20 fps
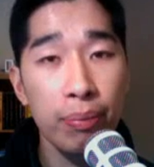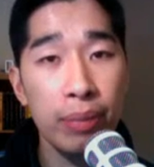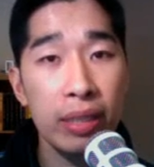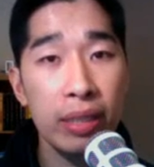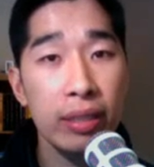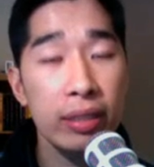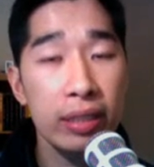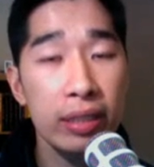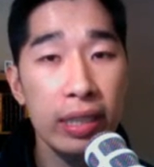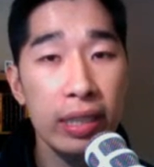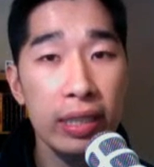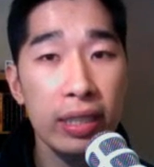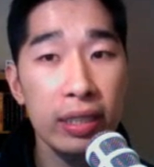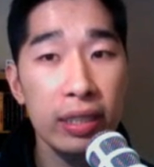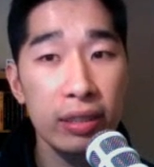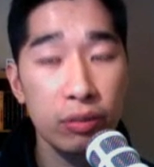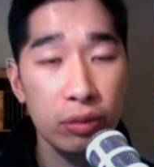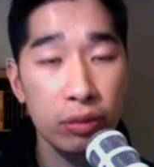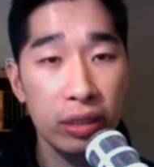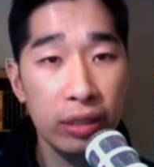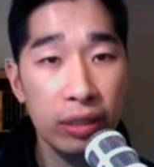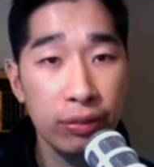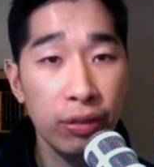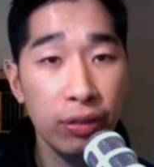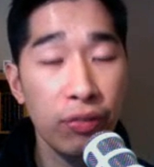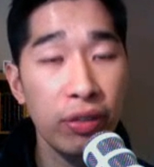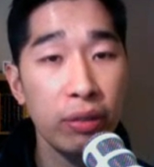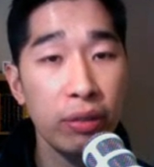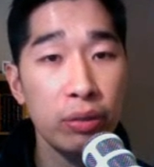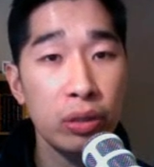because he doesn't really
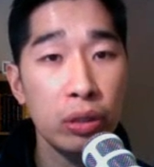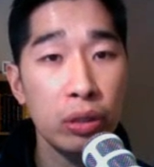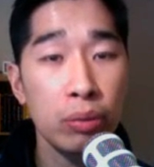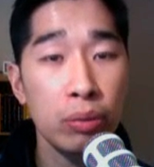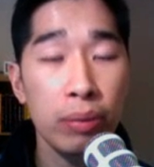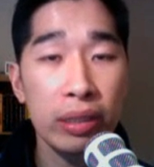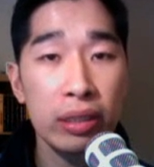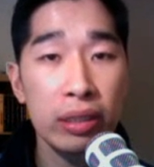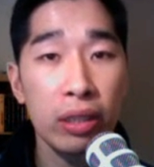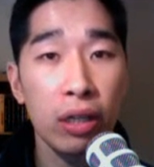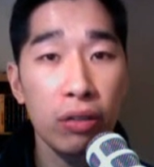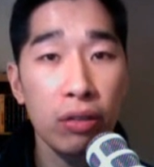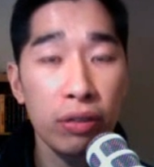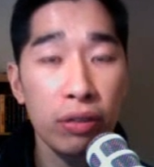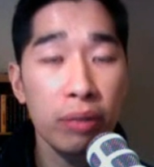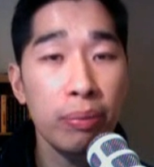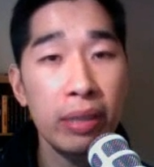reveal too much of it.